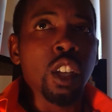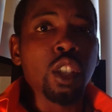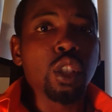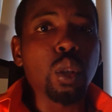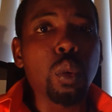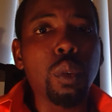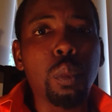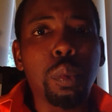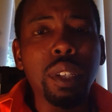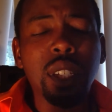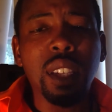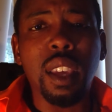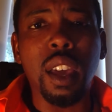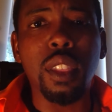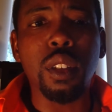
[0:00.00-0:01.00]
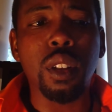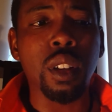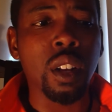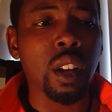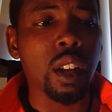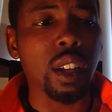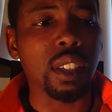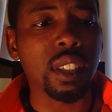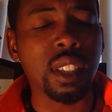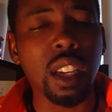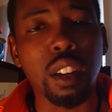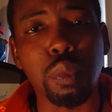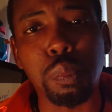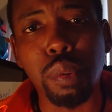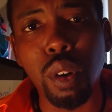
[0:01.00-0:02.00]
So we put together a set
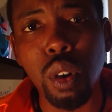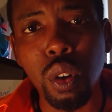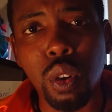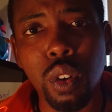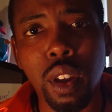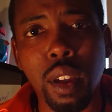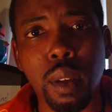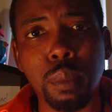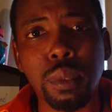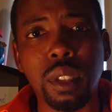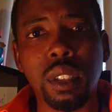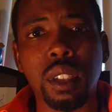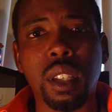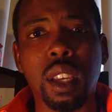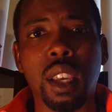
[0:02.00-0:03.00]
of programs,